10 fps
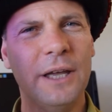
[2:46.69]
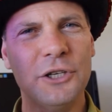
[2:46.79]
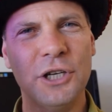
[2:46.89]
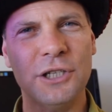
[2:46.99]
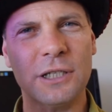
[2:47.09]

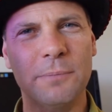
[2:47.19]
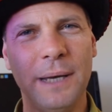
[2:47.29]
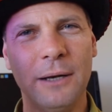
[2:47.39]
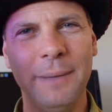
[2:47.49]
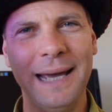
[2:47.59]
That
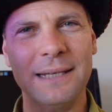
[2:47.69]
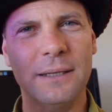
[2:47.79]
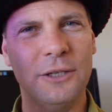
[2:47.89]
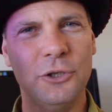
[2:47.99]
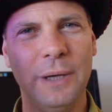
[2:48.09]
Chessex battle
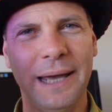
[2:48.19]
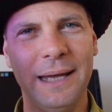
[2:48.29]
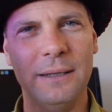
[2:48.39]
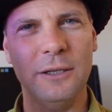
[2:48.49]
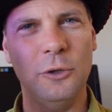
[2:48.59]
mat that you
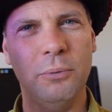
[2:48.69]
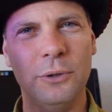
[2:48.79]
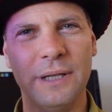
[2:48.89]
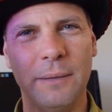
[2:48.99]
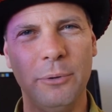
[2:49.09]
had, that you
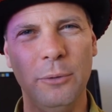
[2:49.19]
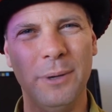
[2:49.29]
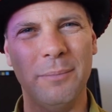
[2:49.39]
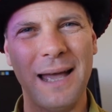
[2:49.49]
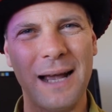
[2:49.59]
put that
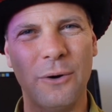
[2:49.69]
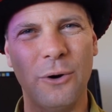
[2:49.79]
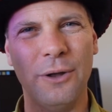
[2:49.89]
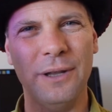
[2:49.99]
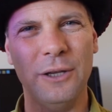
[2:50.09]
permanent
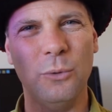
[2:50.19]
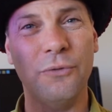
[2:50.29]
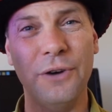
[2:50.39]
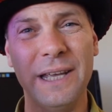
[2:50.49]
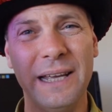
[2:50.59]
marker on, that you
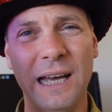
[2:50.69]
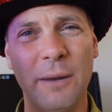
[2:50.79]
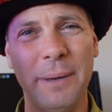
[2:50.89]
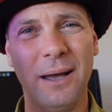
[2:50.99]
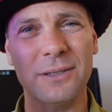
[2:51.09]
were freaking
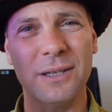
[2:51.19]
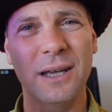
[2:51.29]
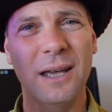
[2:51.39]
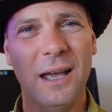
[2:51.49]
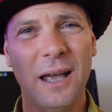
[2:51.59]
out about,
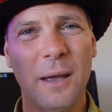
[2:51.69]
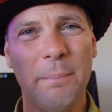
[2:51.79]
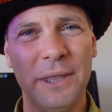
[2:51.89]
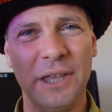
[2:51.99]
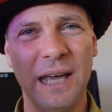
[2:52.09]

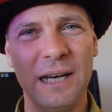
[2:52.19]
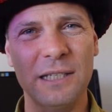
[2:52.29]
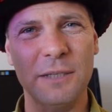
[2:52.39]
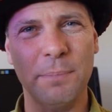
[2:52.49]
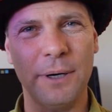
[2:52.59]

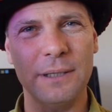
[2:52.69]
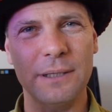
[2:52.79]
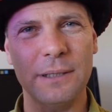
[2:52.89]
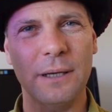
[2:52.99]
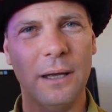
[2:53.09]
methylated
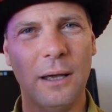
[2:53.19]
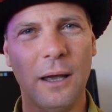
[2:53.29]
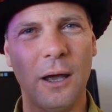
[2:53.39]
spirits.